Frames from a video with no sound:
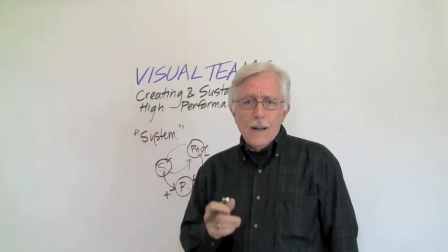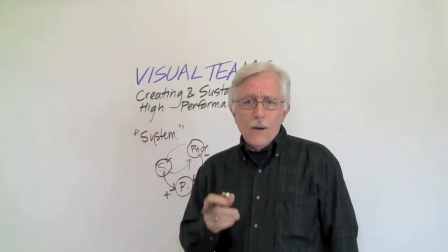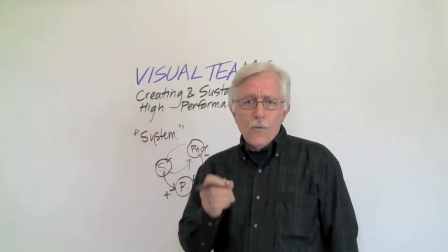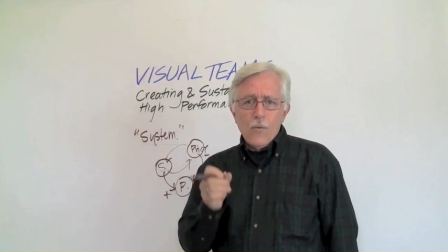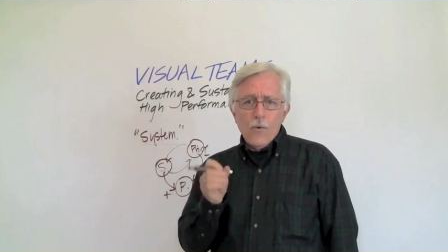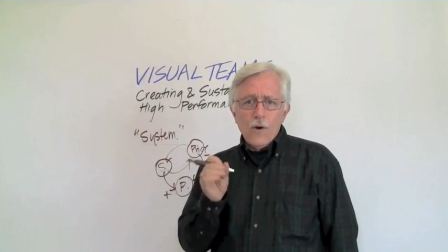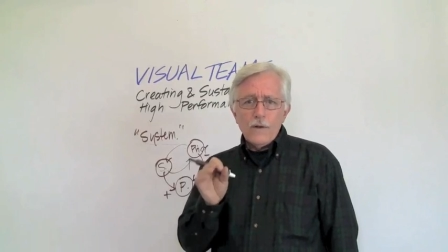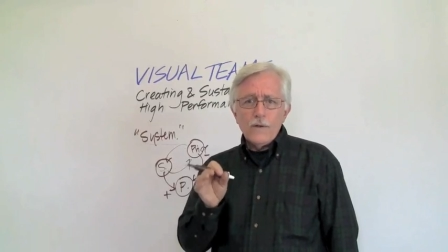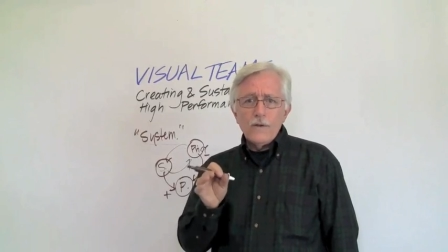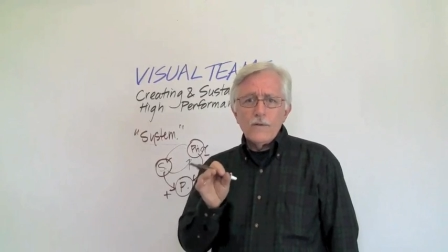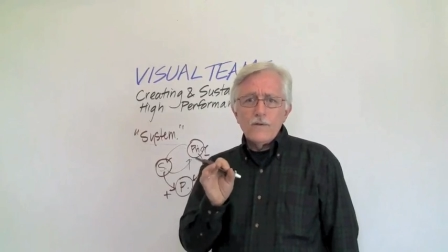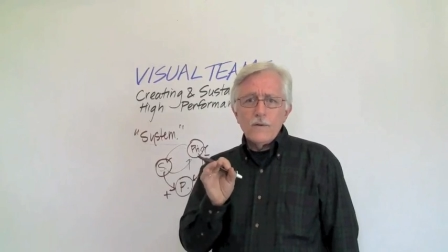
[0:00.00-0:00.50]

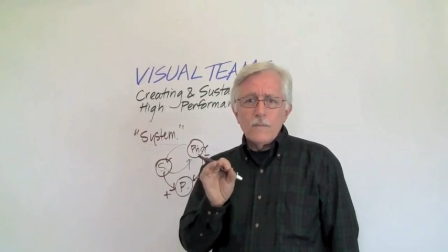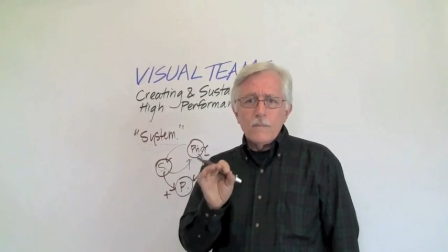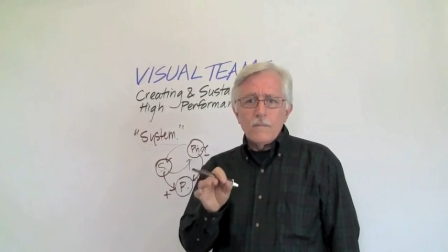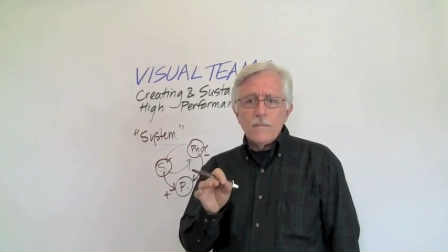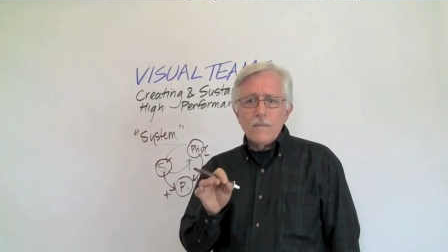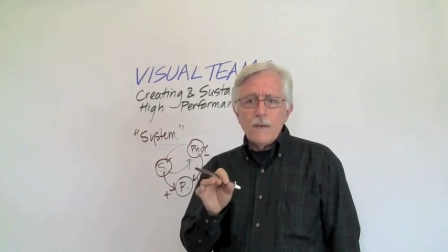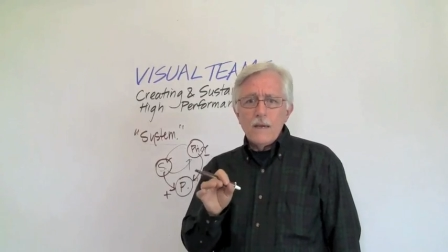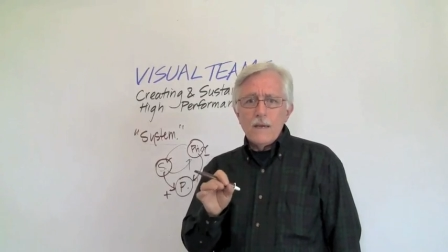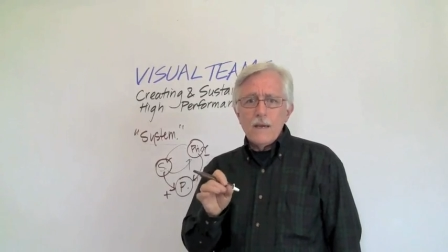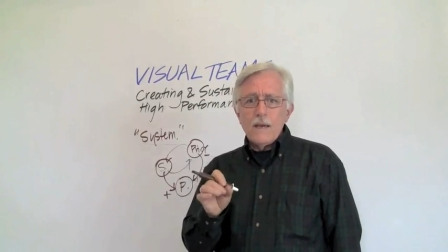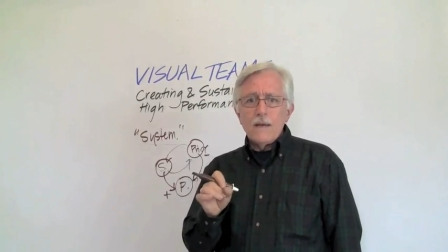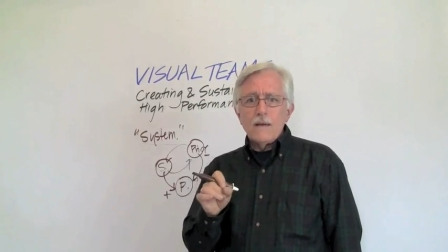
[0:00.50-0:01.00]
what does it
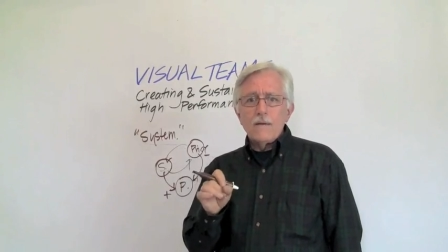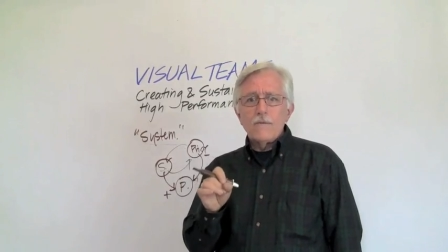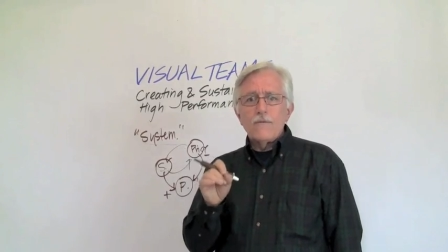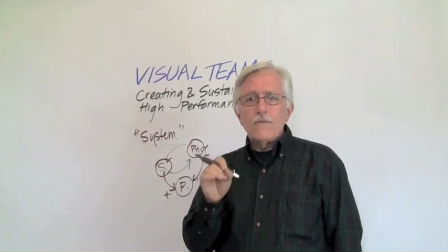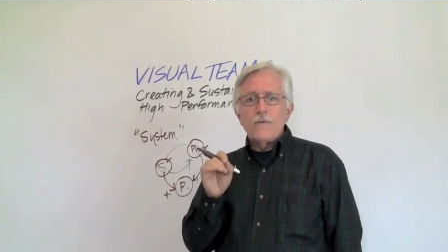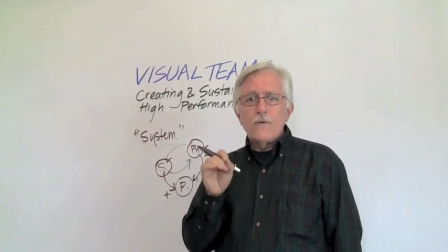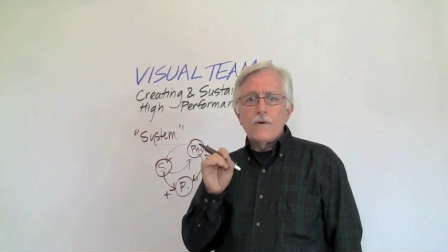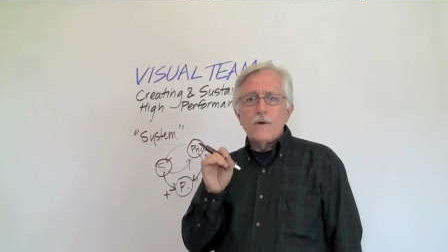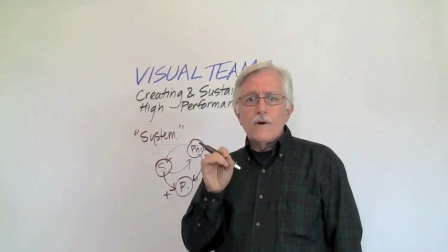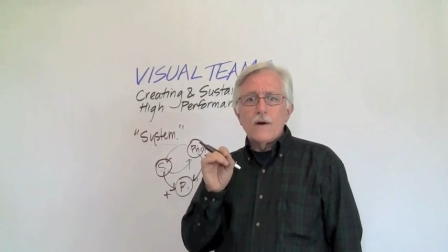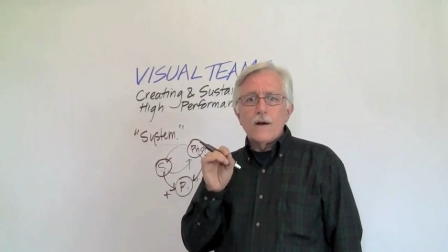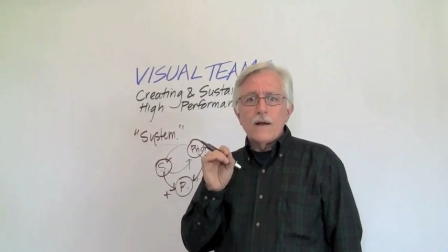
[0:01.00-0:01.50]
mean
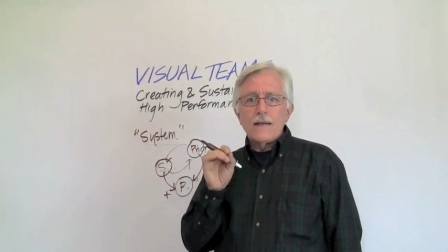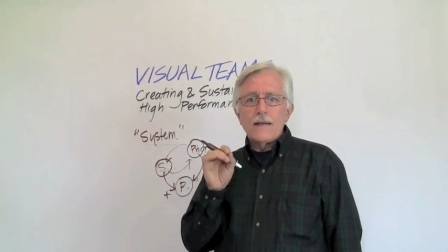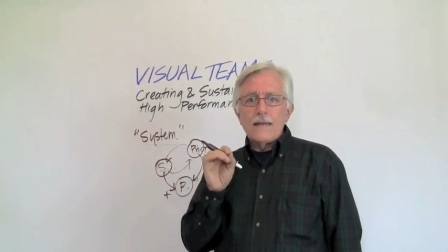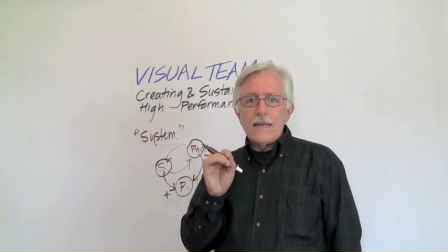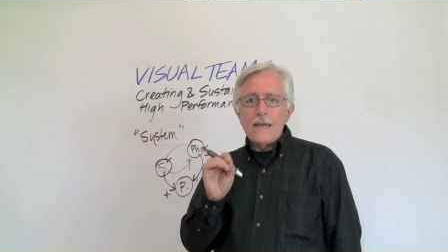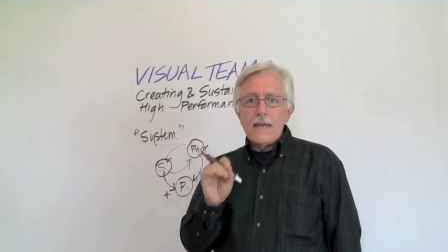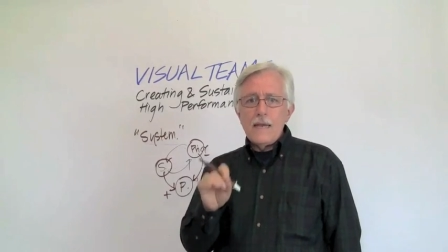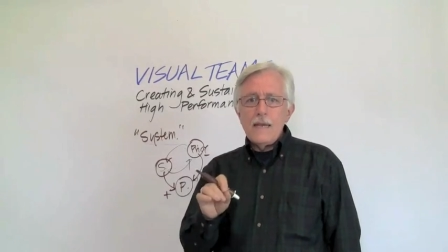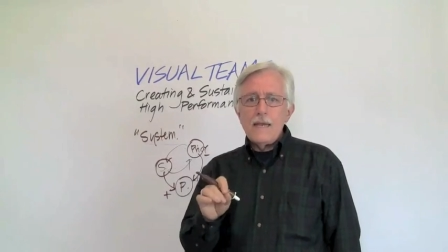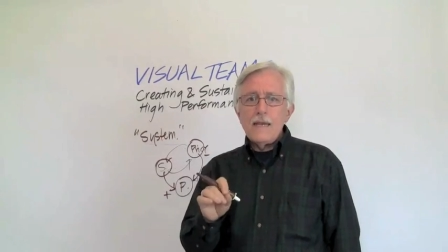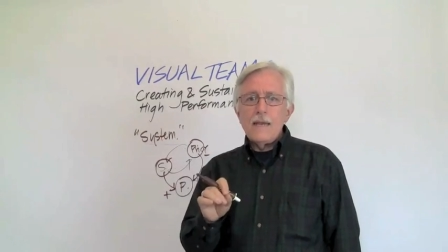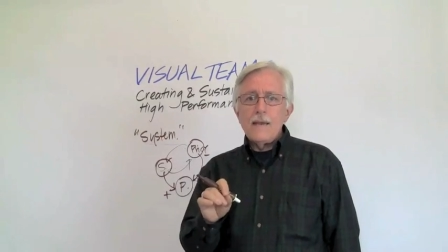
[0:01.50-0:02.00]
for a
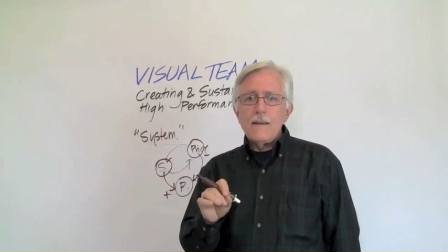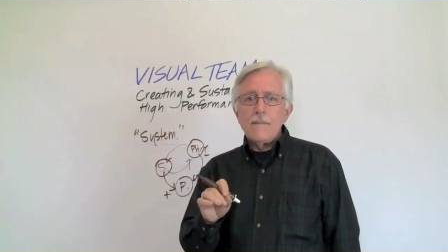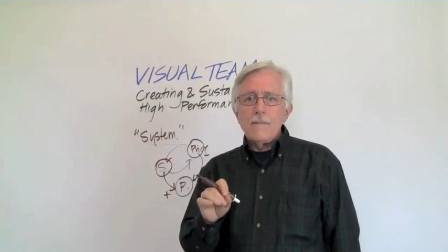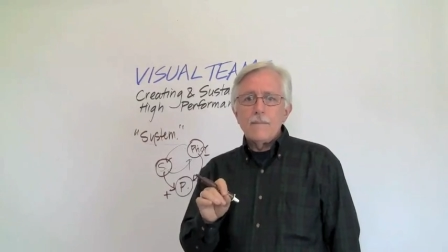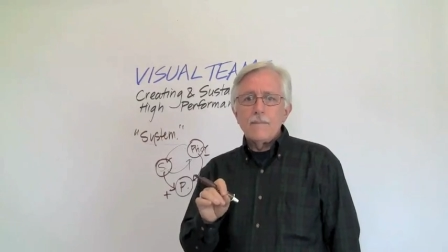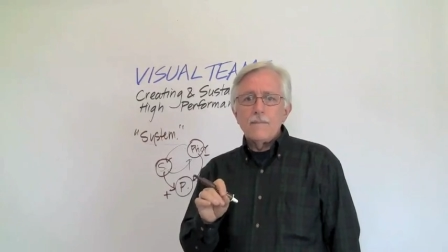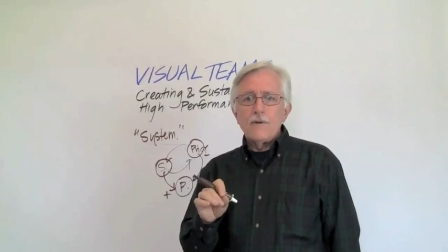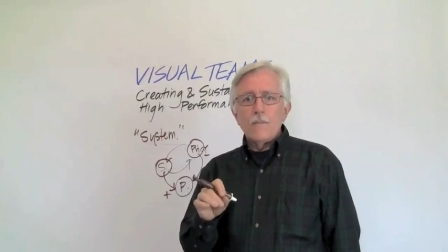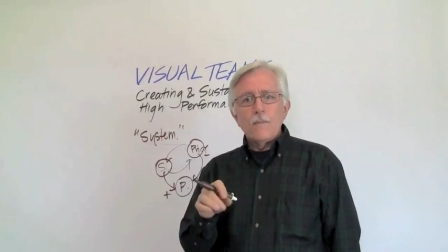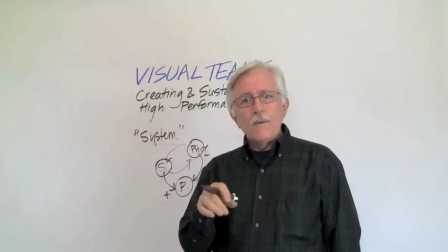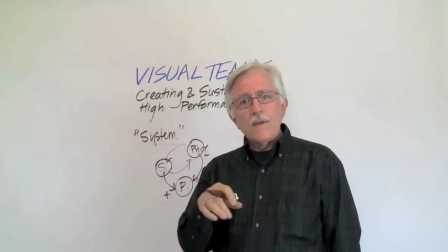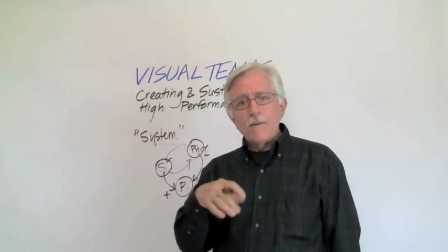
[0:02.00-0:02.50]
team
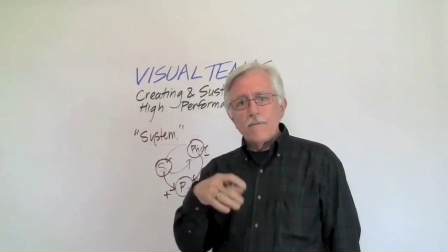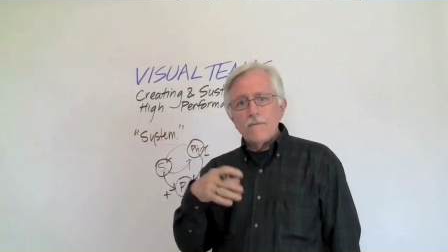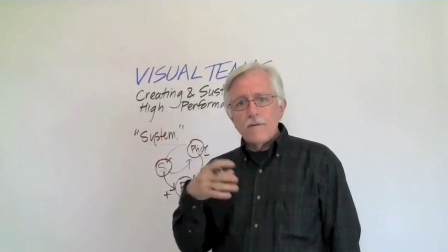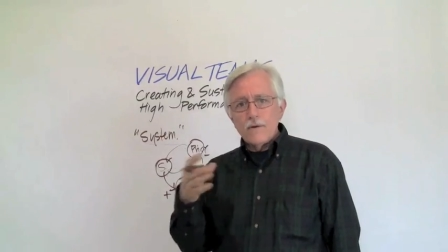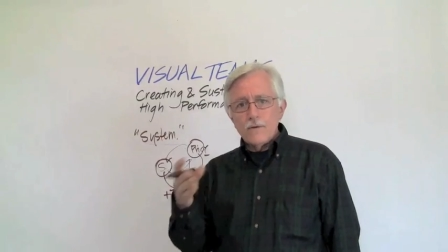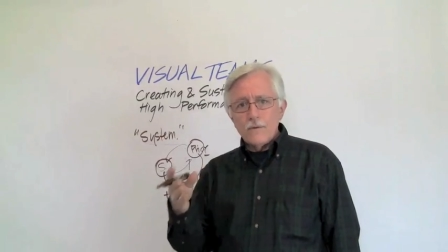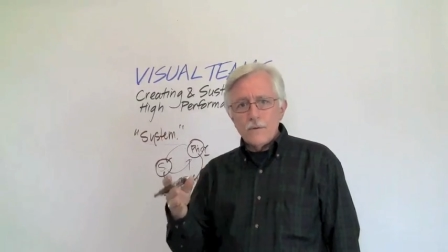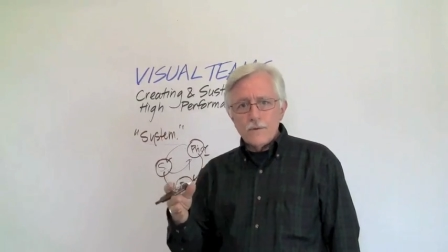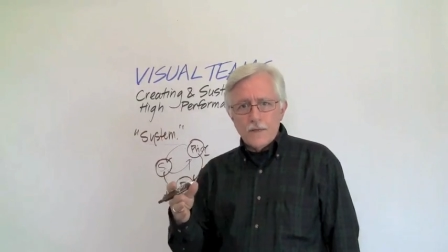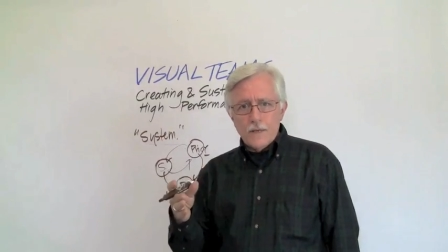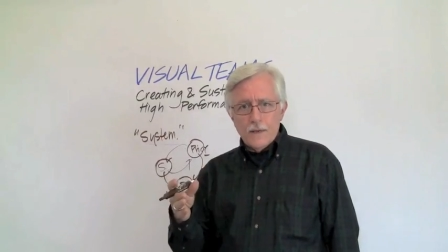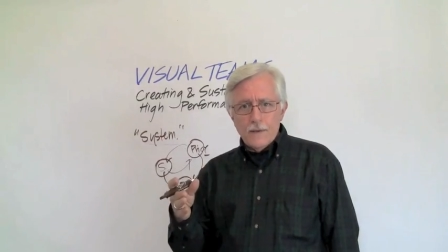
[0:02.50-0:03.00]
to be a
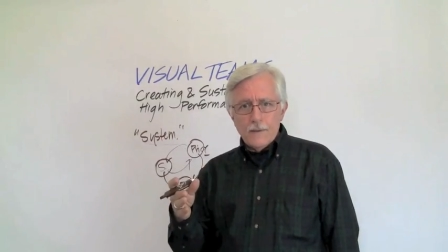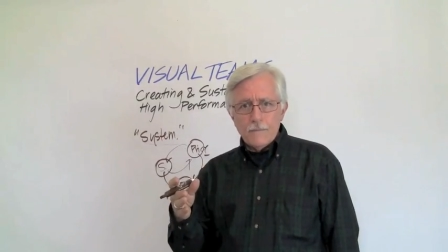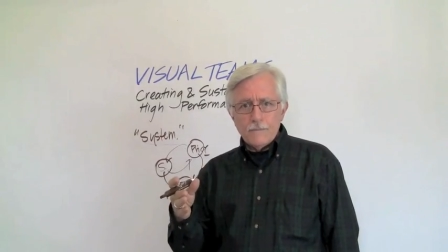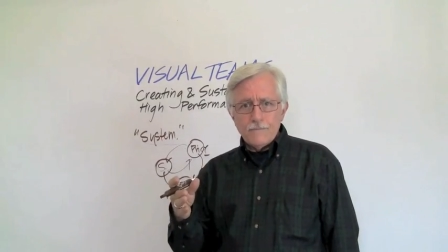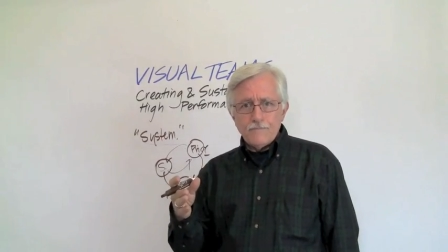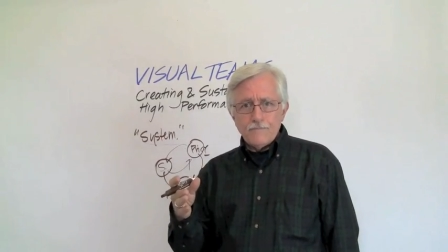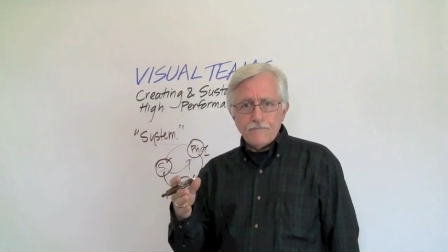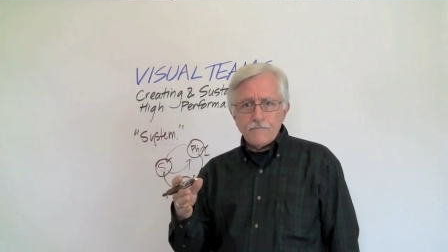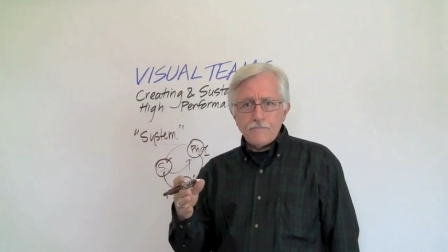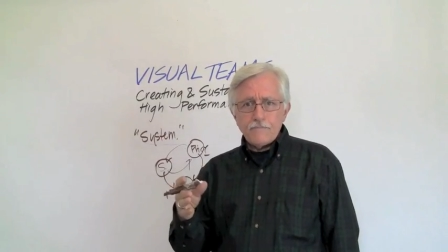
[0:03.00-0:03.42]
visual team,